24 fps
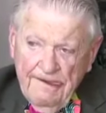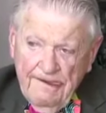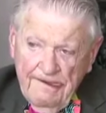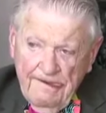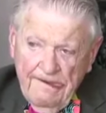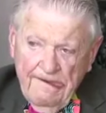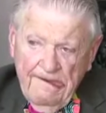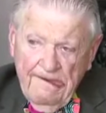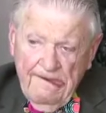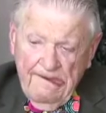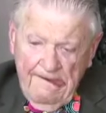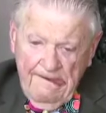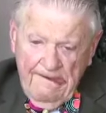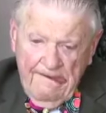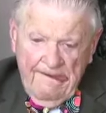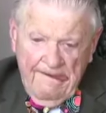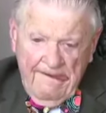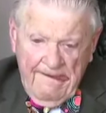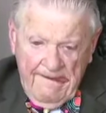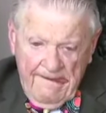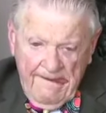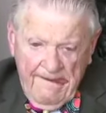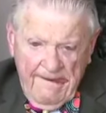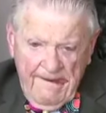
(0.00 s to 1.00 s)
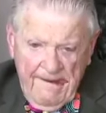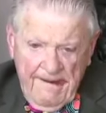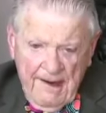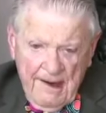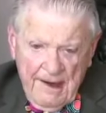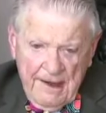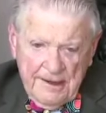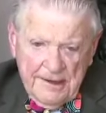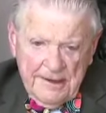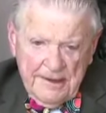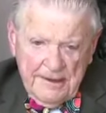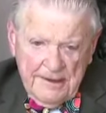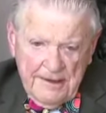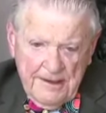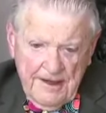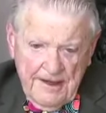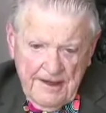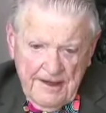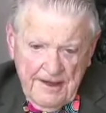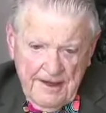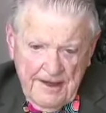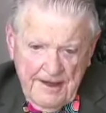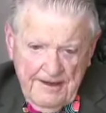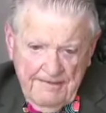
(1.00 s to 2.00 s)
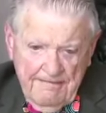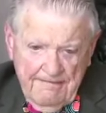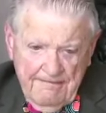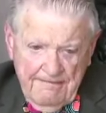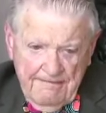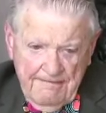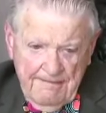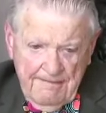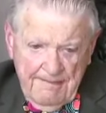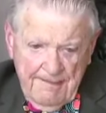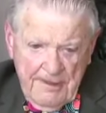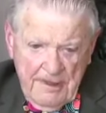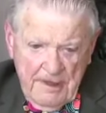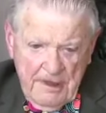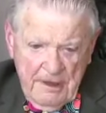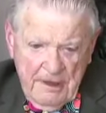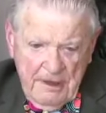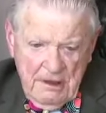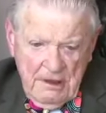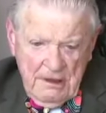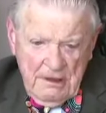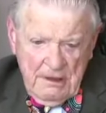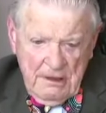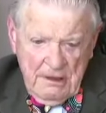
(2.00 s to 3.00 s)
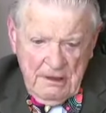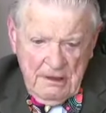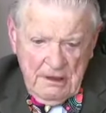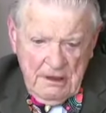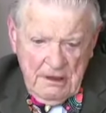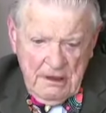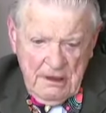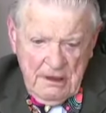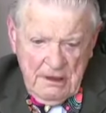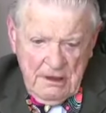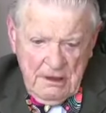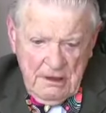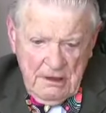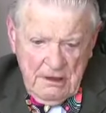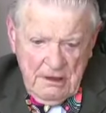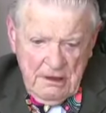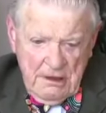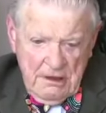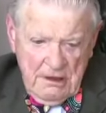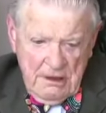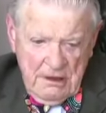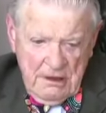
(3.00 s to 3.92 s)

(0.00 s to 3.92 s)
Yeah. Back then. Yeah. That's very interesting.